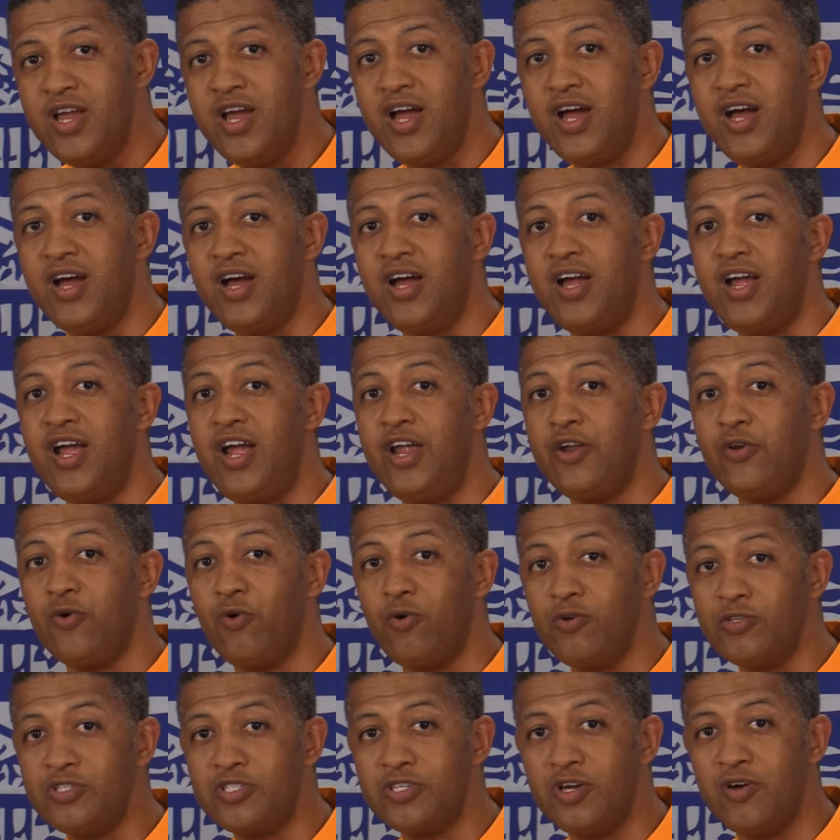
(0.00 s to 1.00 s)
And
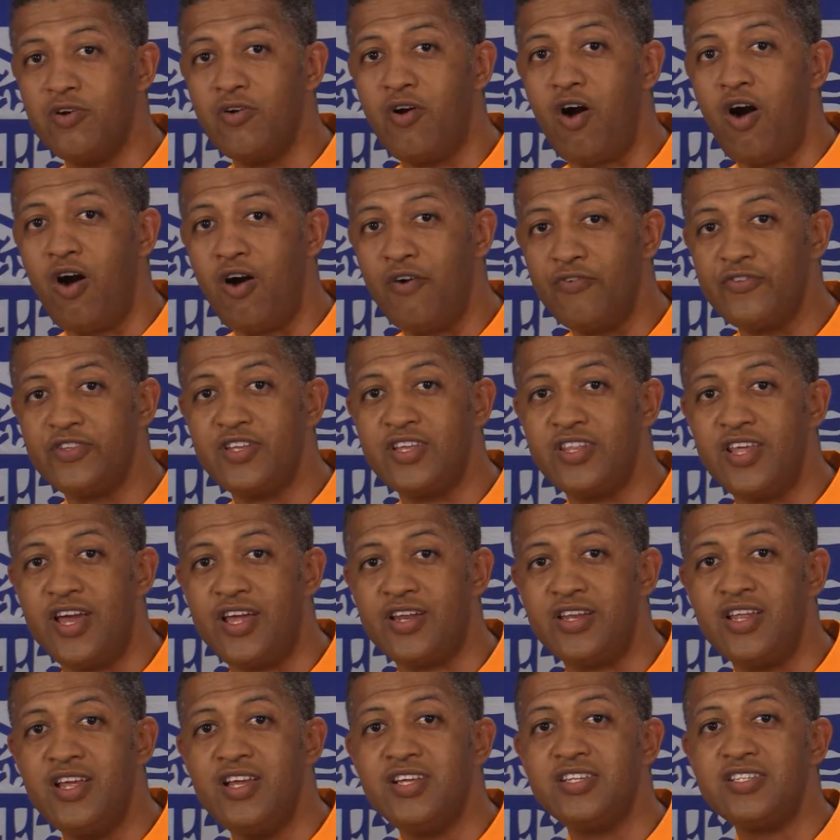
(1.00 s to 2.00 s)
also after
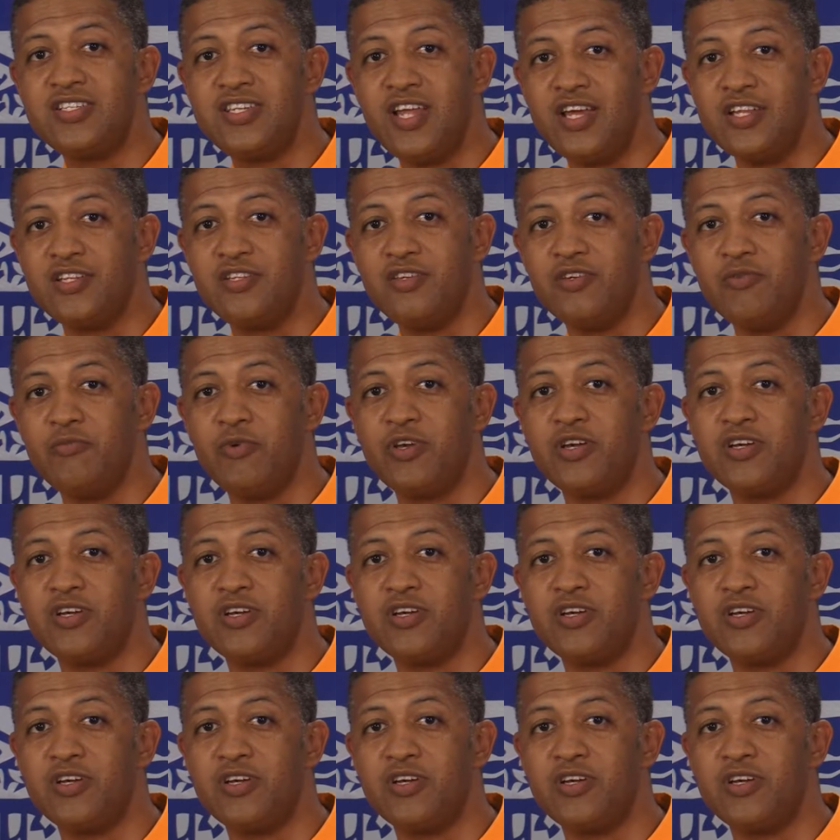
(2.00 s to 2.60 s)
that, stay tuned,